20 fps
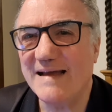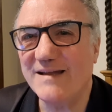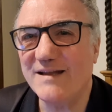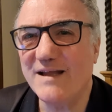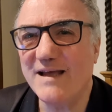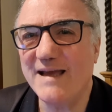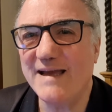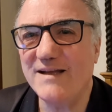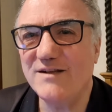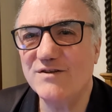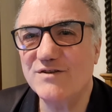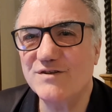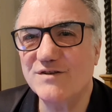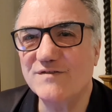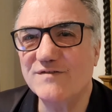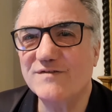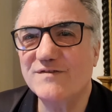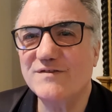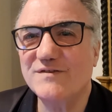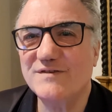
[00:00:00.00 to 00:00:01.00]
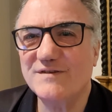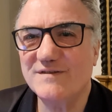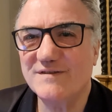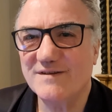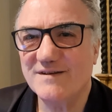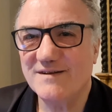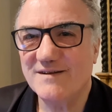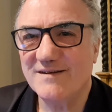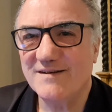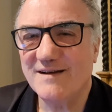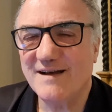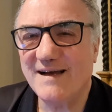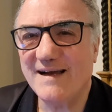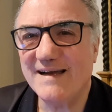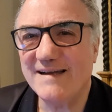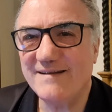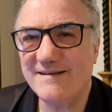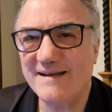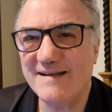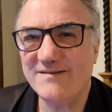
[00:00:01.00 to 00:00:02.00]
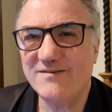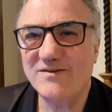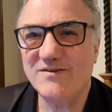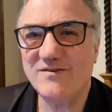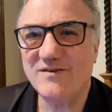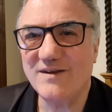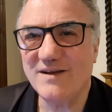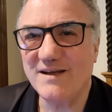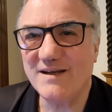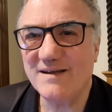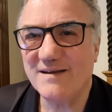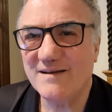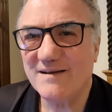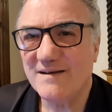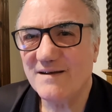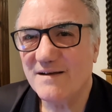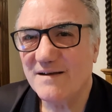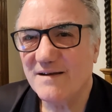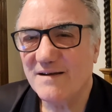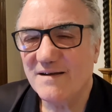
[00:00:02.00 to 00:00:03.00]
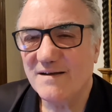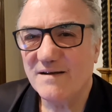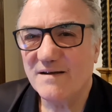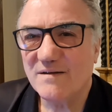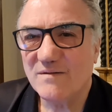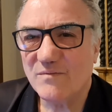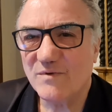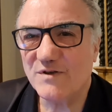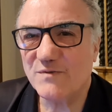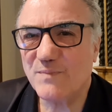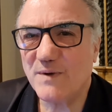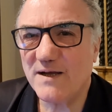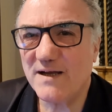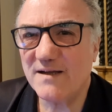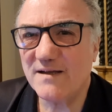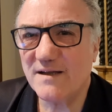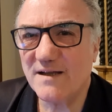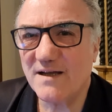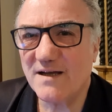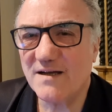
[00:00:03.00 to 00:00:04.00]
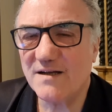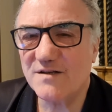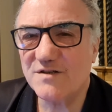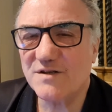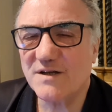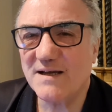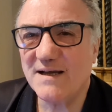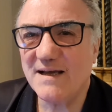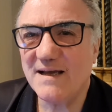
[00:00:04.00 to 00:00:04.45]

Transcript: an ancient identity, which by and large